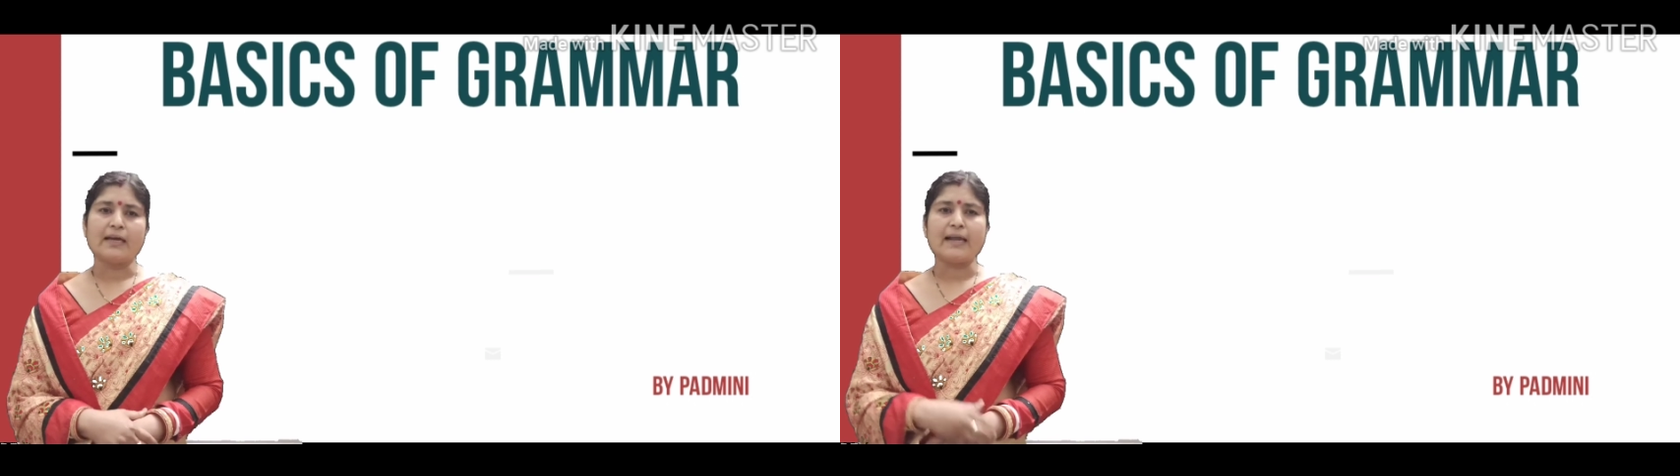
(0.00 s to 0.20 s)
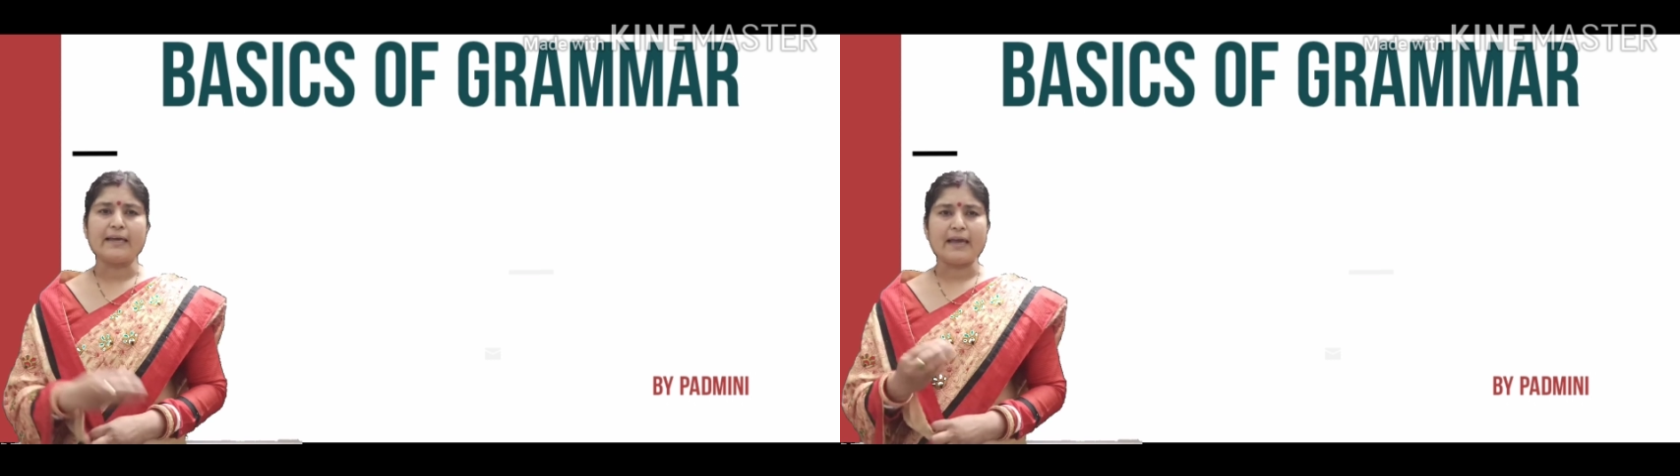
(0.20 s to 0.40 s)

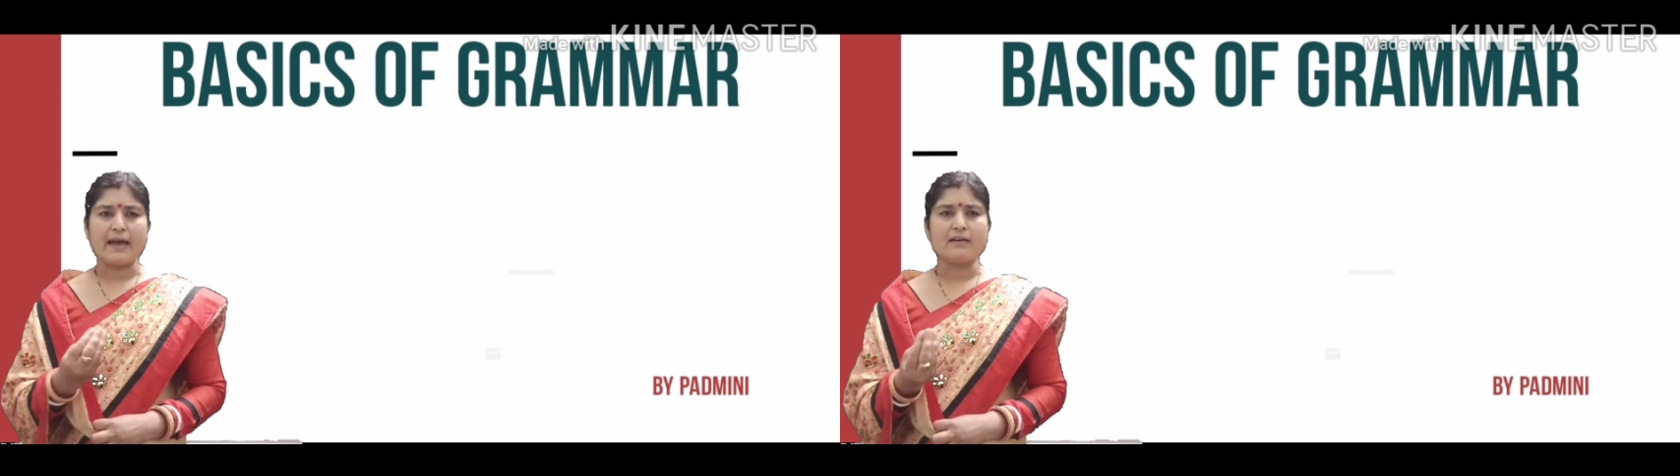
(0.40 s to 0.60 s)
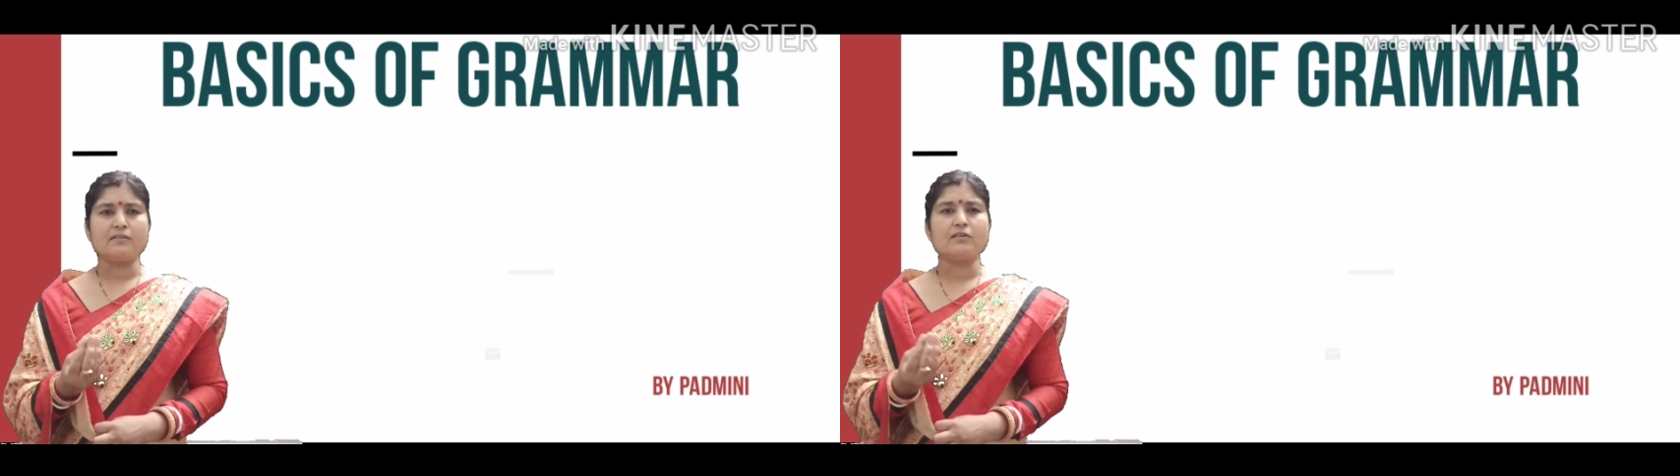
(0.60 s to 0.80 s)
Like
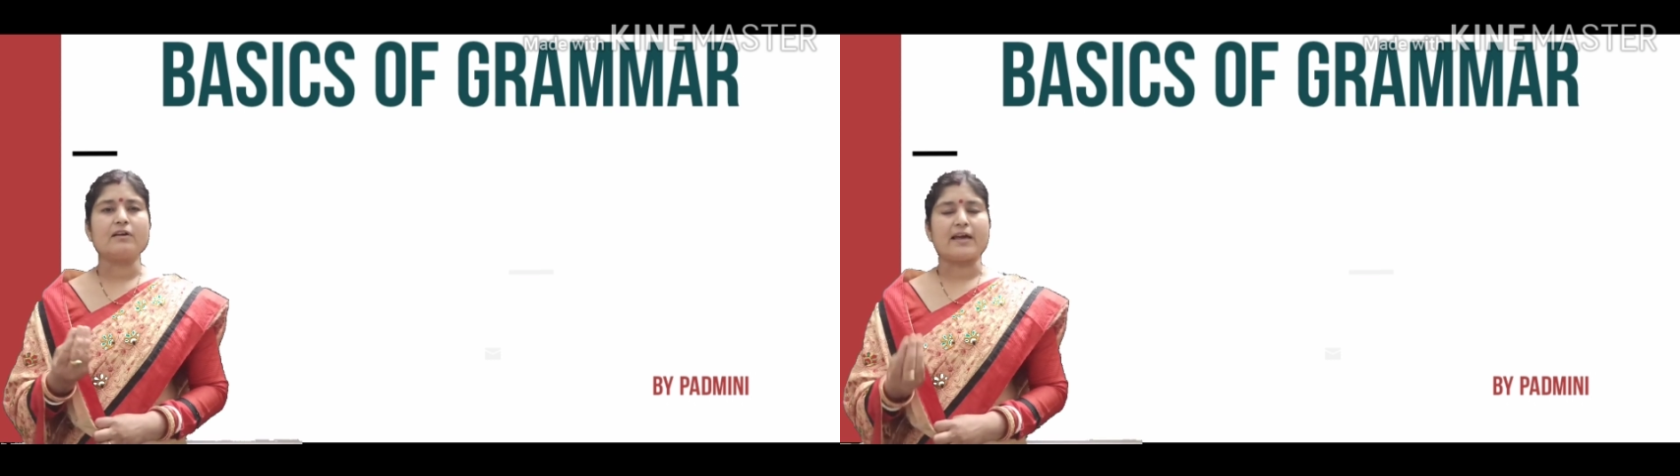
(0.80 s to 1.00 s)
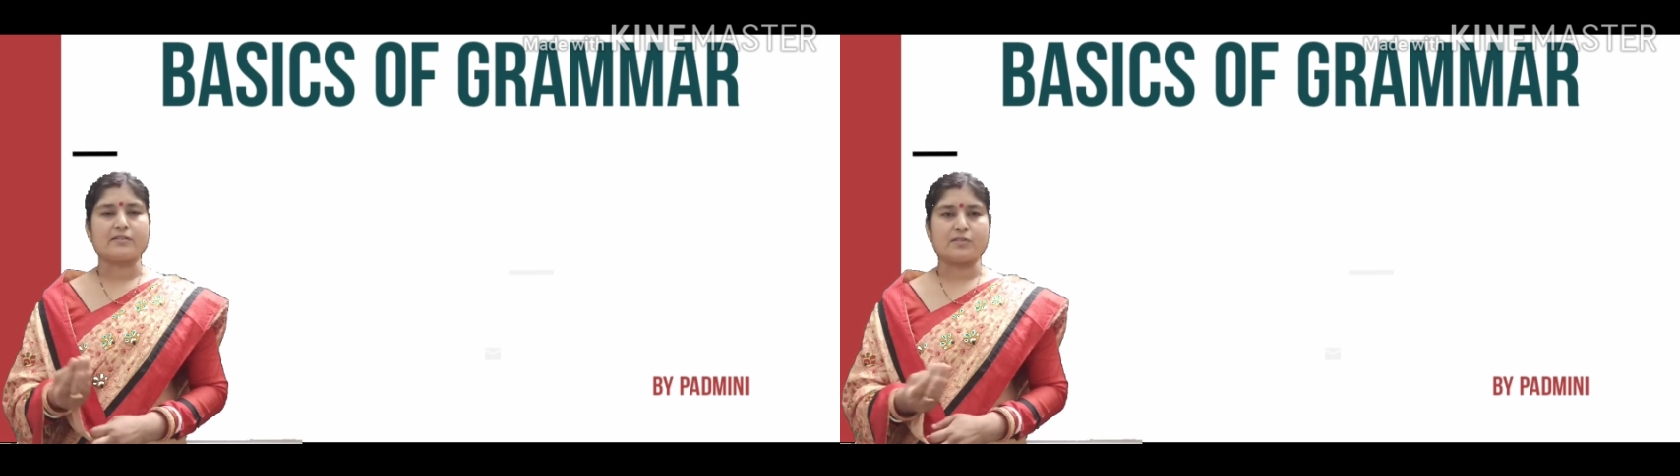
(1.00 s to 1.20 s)

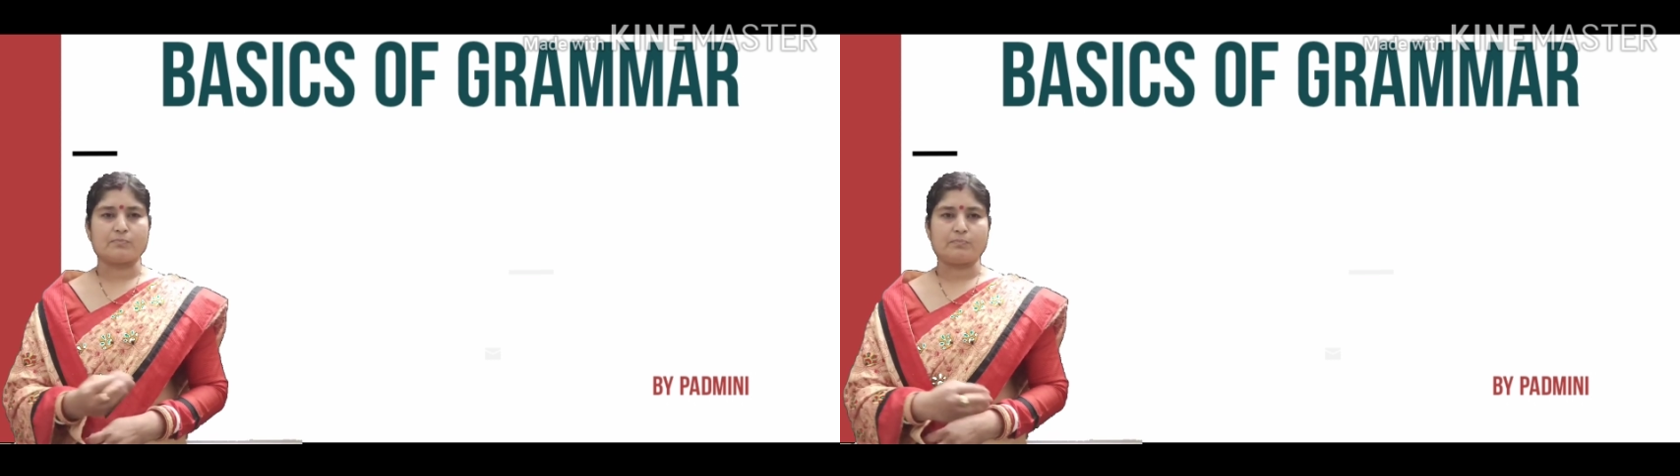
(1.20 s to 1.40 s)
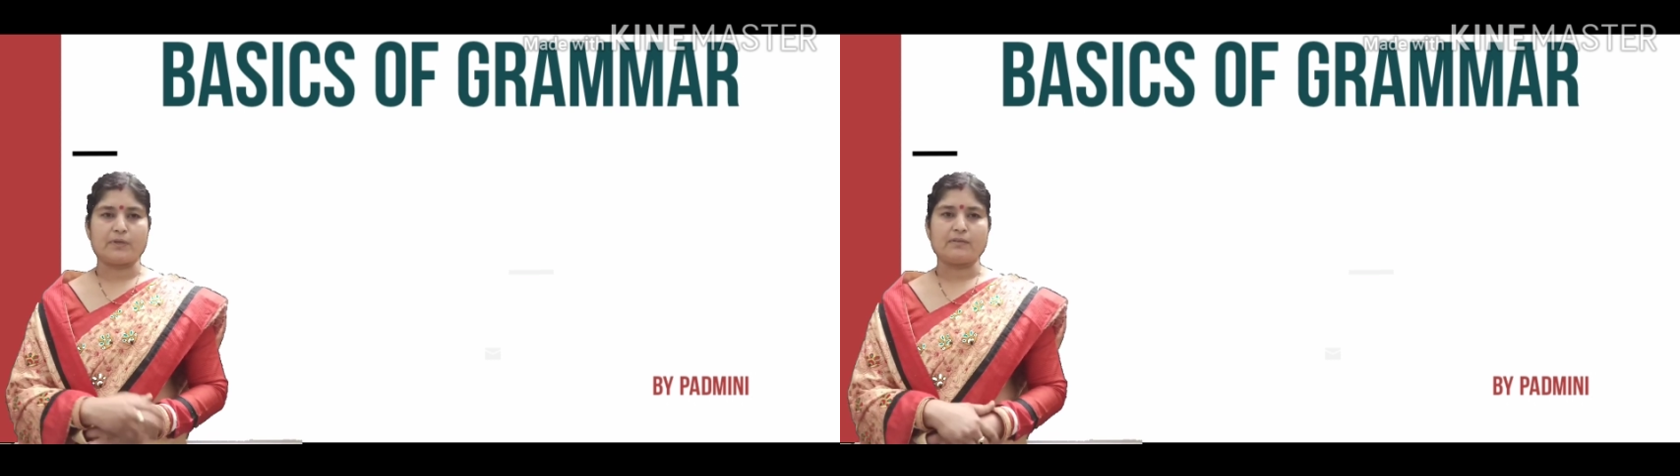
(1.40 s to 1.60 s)
another
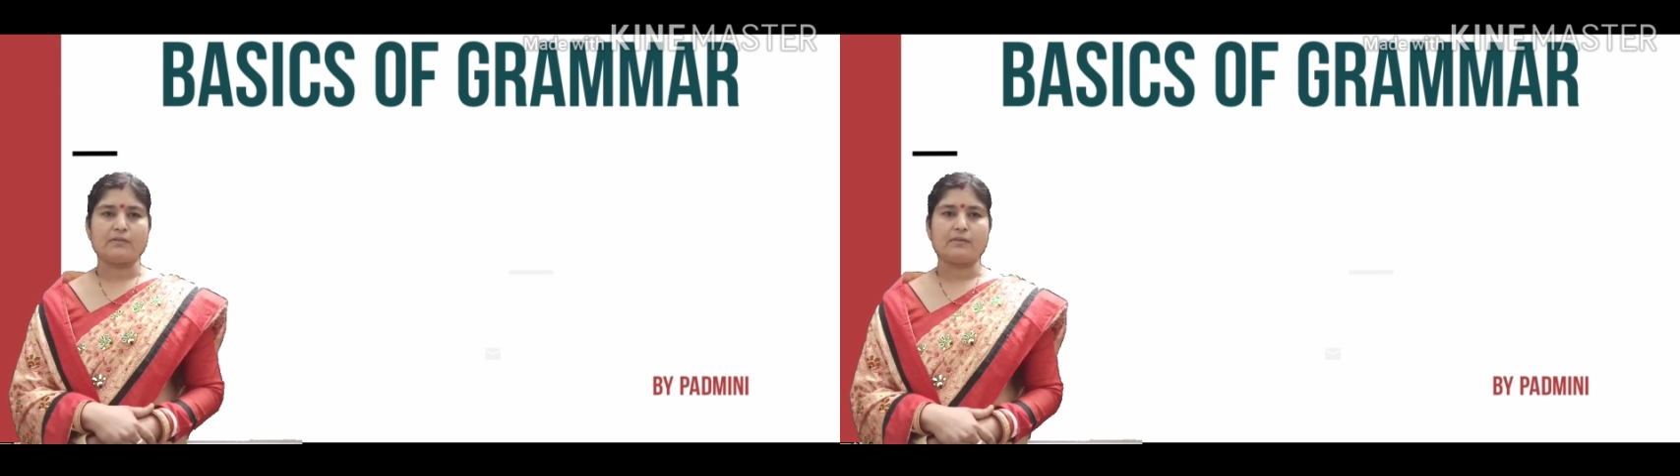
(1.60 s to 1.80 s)
example,